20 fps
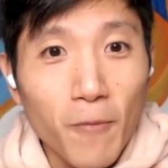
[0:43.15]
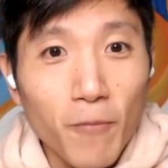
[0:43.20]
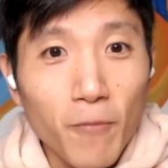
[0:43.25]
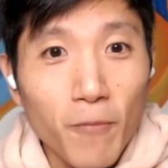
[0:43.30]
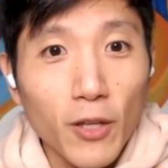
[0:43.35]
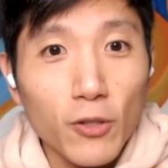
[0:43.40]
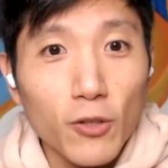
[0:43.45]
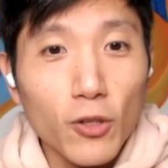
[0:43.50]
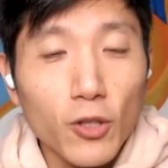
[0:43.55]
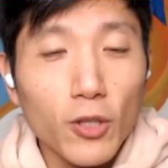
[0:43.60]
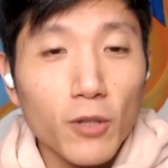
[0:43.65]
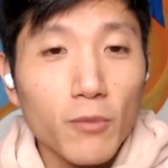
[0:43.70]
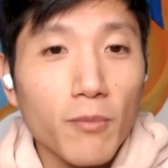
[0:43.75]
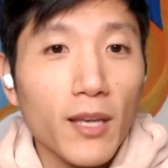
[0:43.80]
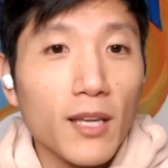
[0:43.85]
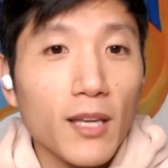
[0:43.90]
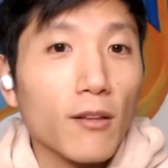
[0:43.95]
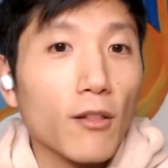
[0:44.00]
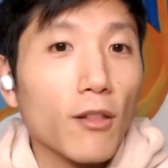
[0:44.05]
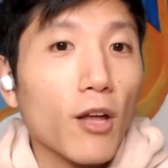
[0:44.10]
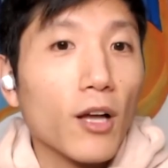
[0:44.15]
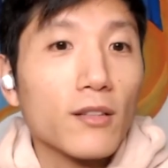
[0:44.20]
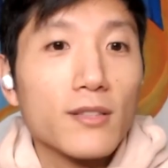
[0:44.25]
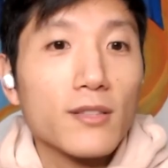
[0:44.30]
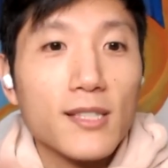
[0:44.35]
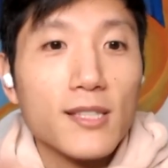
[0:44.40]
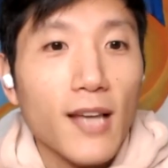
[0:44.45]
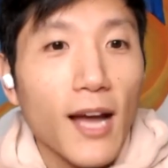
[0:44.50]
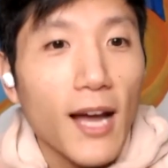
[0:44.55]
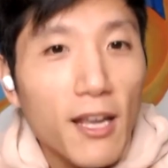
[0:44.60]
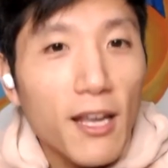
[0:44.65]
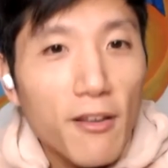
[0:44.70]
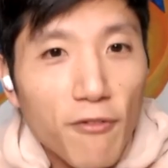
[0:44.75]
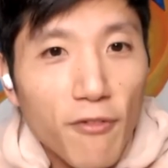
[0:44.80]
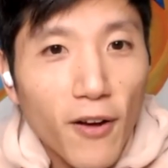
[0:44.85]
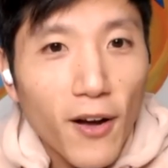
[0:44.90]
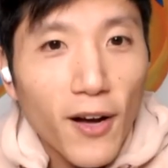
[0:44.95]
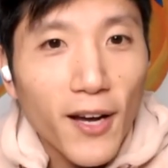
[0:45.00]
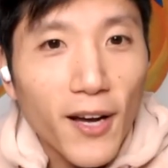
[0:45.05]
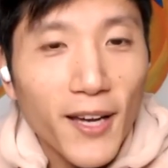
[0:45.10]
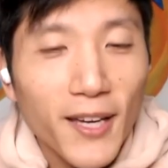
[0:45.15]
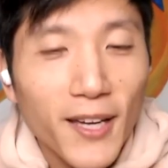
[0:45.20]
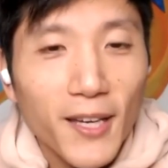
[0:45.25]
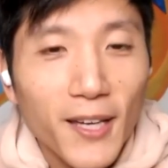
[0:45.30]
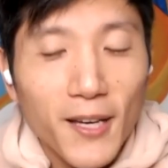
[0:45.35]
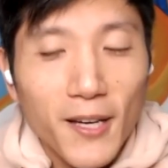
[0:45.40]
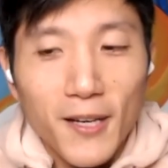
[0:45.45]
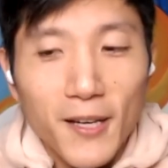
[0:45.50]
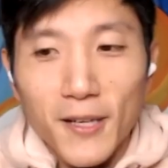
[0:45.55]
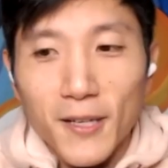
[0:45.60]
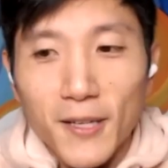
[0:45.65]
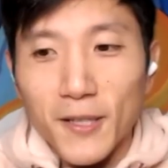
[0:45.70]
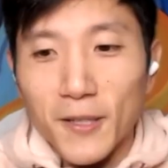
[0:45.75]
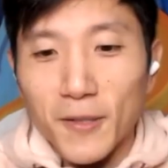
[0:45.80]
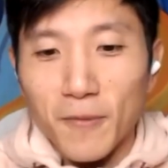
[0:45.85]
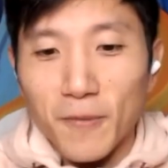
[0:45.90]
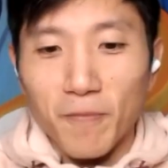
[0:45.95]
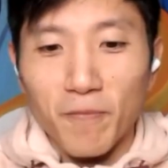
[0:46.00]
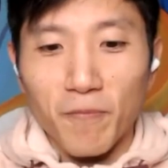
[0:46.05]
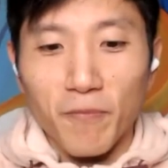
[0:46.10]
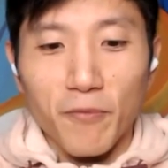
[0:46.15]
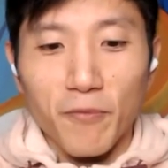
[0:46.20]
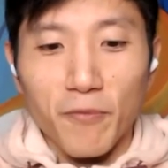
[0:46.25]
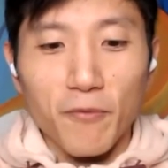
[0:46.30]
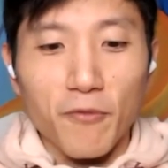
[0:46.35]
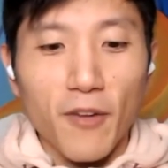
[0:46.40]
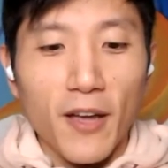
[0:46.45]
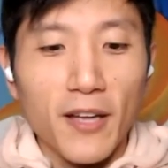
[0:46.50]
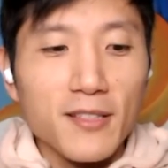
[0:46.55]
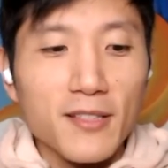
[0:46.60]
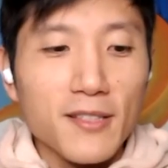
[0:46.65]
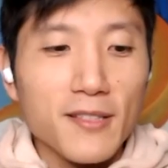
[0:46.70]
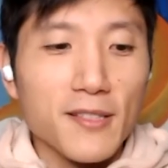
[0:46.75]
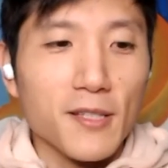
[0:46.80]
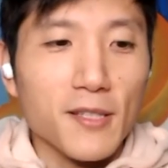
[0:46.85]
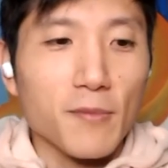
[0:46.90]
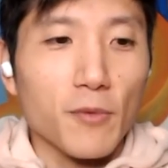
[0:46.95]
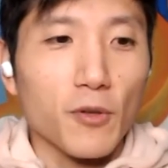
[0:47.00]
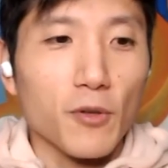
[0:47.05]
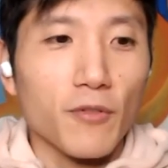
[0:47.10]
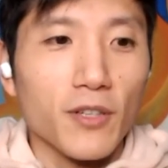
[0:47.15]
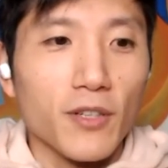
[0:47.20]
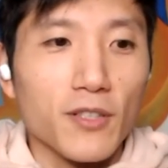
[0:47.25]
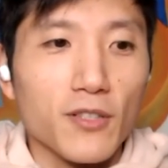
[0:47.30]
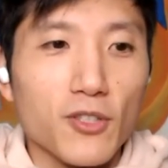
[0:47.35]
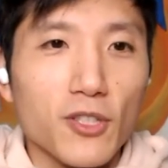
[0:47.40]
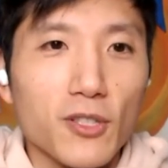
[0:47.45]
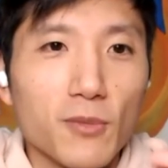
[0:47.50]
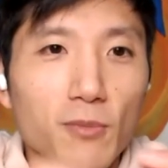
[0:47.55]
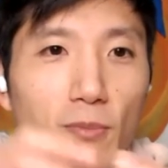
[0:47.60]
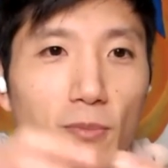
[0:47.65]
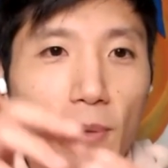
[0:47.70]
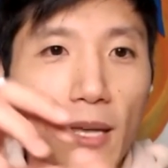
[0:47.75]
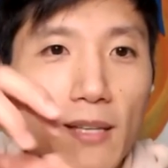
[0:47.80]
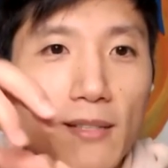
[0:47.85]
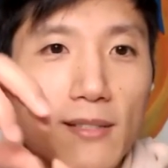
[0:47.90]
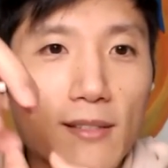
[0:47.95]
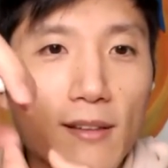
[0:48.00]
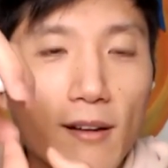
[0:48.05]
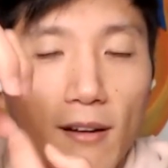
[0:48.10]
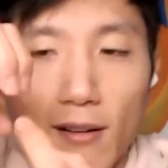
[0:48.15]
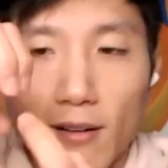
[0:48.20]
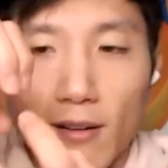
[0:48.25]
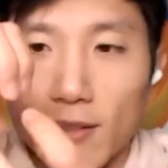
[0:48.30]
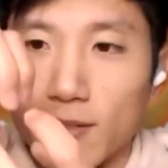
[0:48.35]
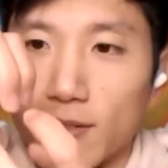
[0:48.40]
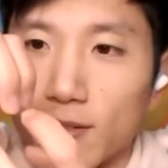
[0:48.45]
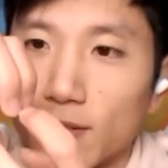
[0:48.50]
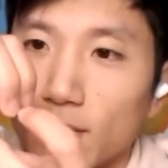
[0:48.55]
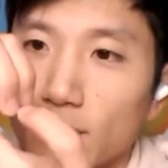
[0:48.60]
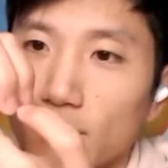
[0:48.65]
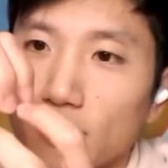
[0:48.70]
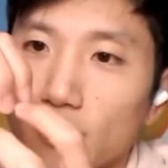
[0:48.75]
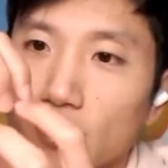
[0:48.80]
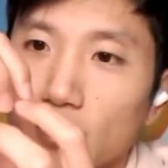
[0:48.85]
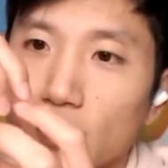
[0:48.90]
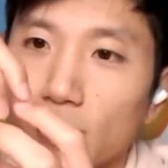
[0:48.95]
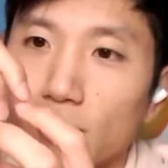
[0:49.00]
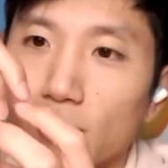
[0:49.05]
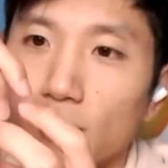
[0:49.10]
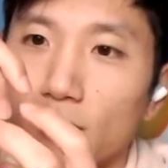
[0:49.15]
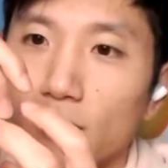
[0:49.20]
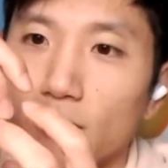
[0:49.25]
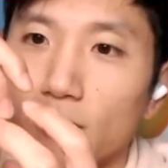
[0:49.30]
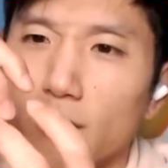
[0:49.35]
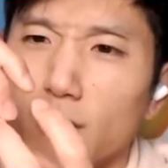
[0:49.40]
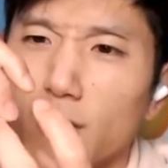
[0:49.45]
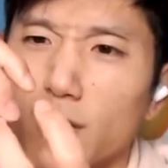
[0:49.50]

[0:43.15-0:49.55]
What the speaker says: That you can make a lot of sci-fi fantasy movies just based on the